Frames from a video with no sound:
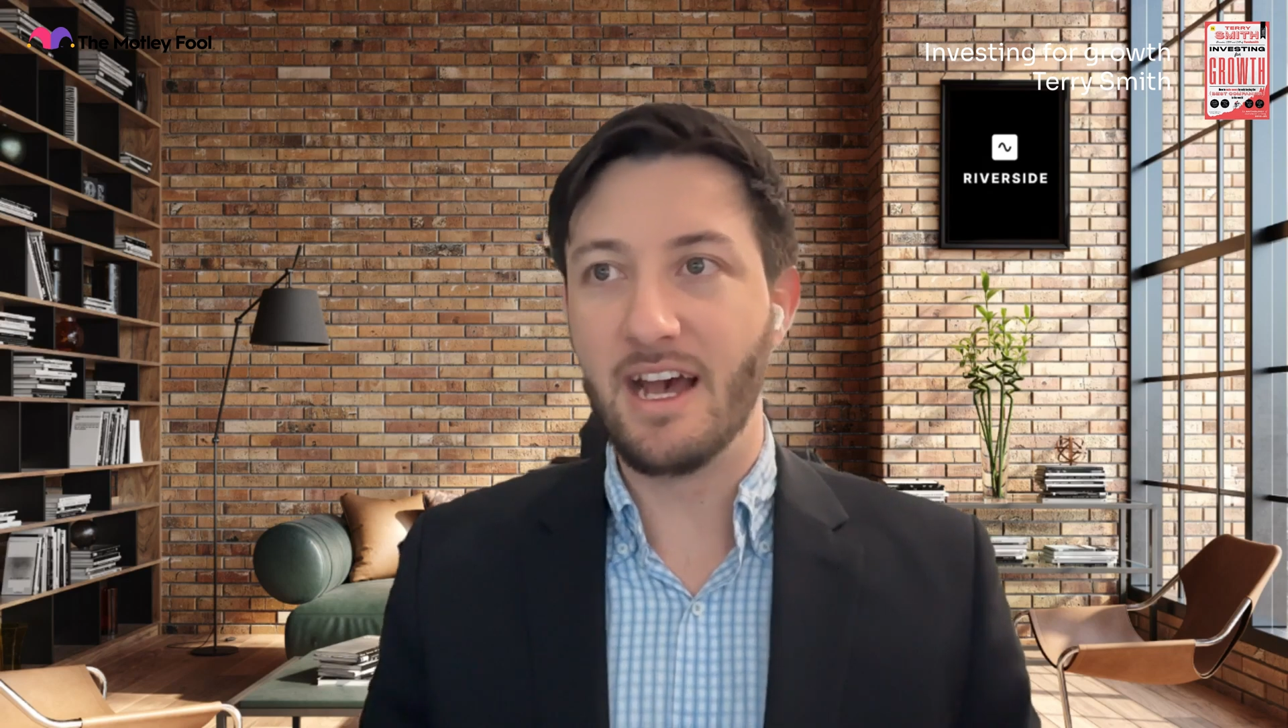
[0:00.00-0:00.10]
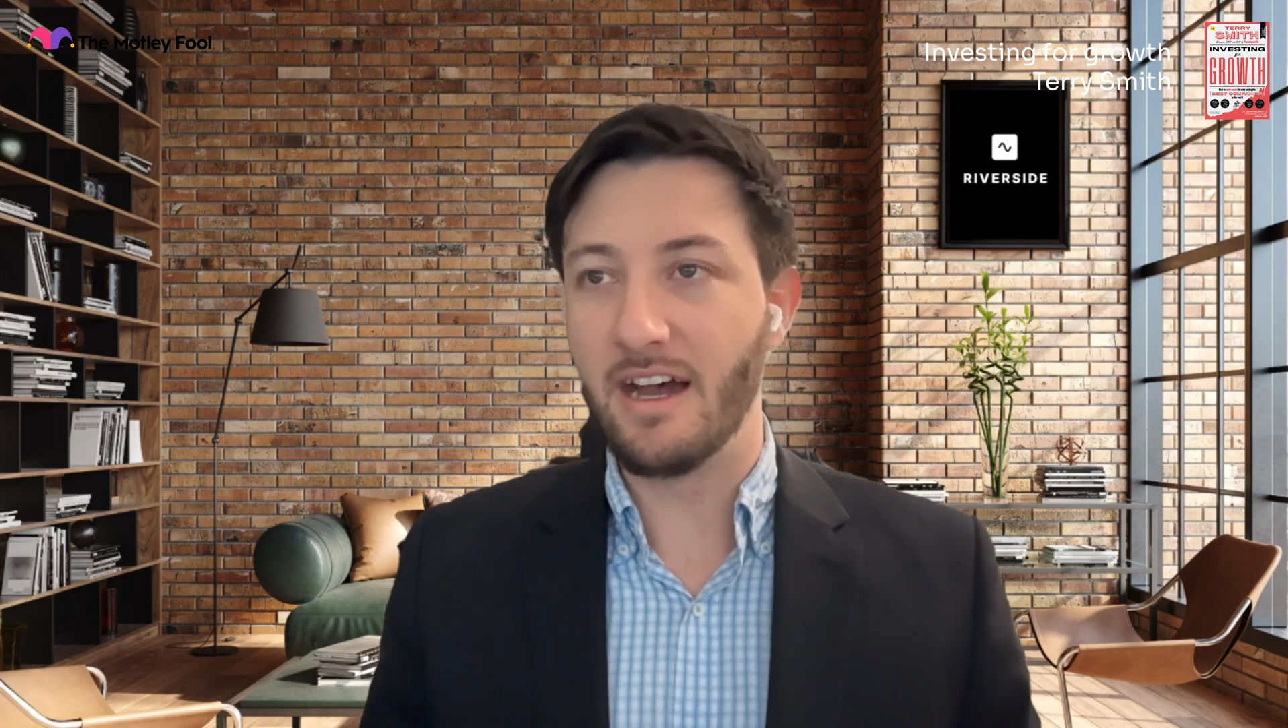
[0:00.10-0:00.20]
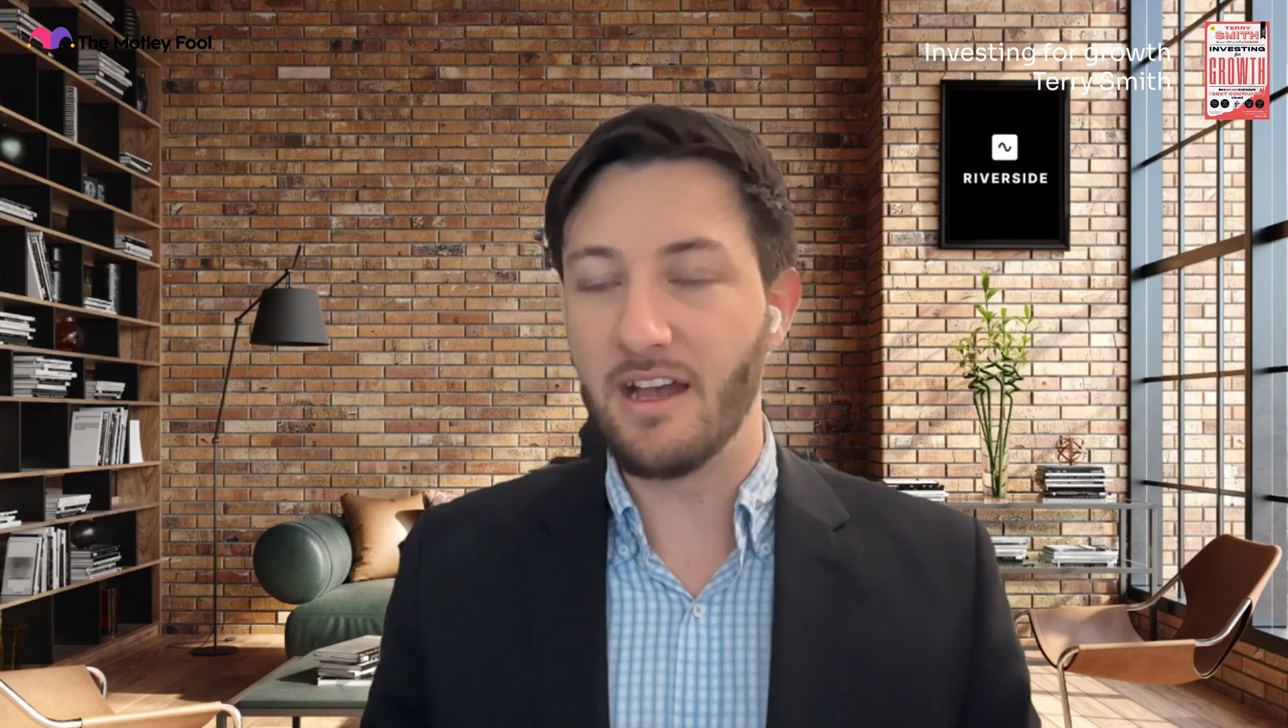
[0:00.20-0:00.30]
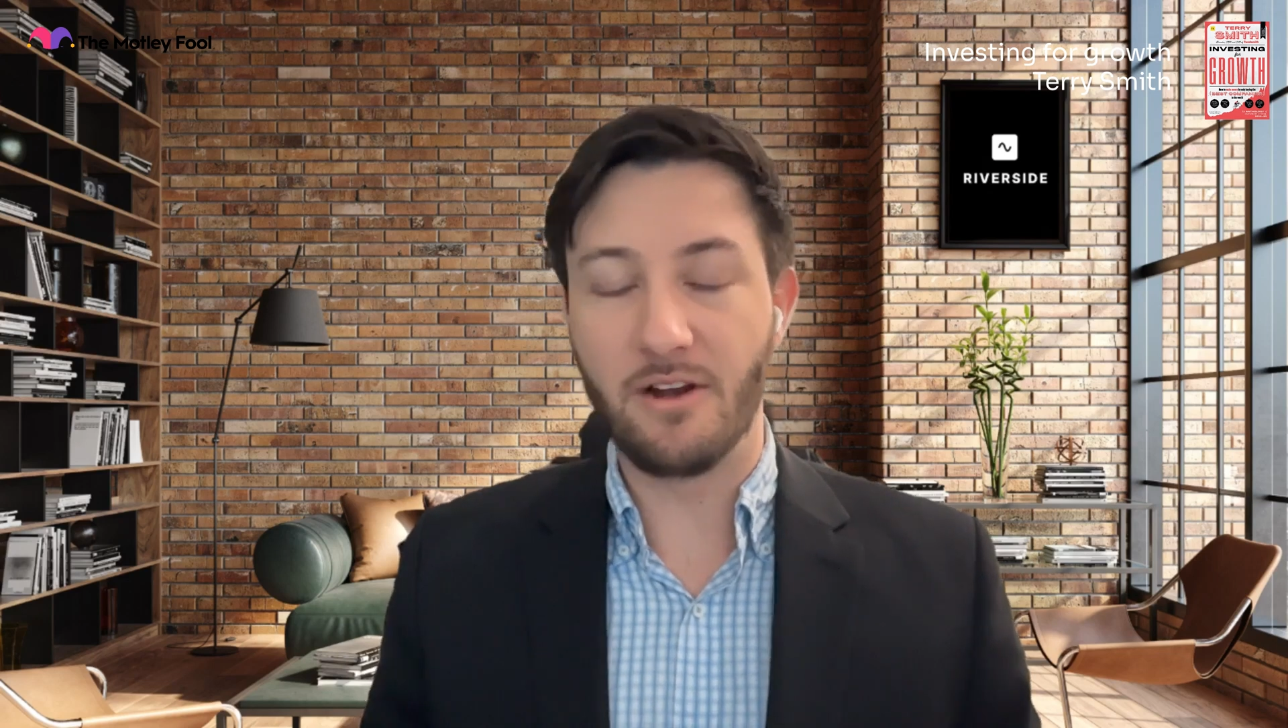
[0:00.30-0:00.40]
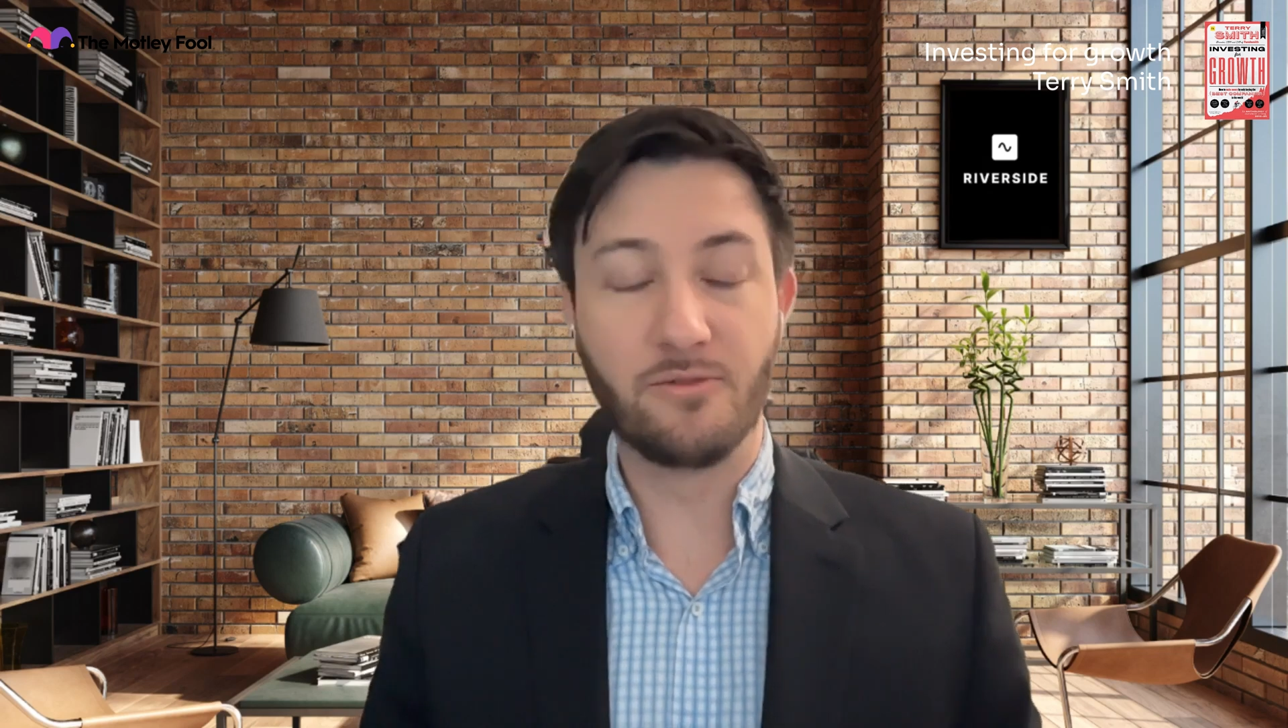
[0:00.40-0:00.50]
I